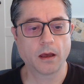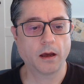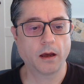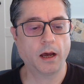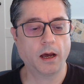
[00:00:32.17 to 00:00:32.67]

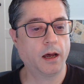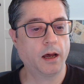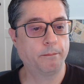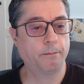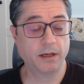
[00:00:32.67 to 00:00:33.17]
Pink
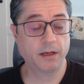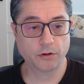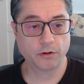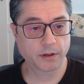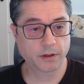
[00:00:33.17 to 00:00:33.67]
circles
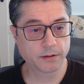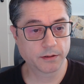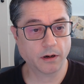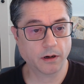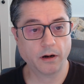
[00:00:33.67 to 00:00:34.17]
are
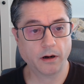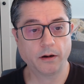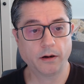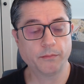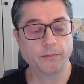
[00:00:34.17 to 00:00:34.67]
my
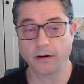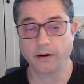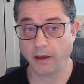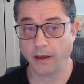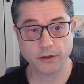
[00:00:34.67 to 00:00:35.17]
agents. The
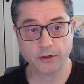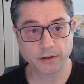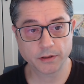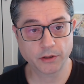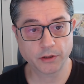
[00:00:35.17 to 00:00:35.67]
red
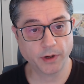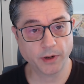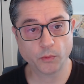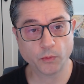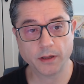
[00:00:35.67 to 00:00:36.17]
one is
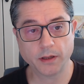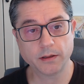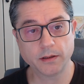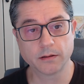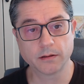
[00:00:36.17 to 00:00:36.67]
the most
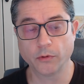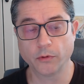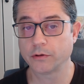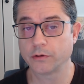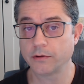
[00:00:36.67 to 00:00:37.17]

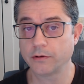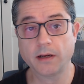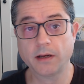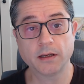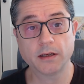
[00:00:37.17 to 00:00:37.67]
successful
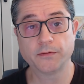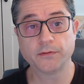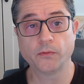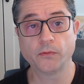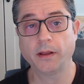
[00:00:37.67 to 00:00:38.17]
one.
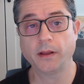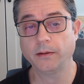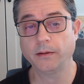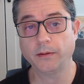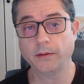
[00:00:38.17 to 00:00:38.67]
They
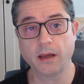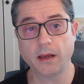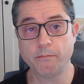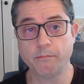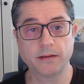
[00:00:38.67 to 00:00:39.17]

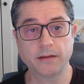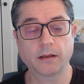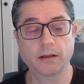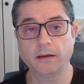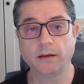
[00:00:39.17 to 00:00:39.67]
basically
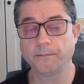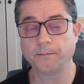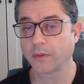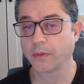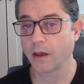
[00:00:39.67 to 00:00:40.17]

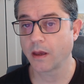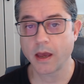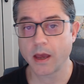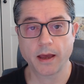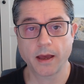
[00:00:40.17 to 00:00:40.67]

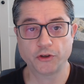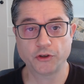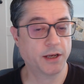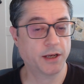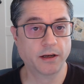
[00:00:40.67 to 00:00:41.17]
chasing after
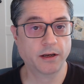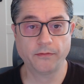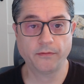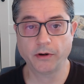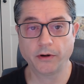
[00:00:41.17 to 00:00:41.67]
the
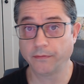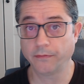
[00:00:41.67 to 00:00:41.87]
food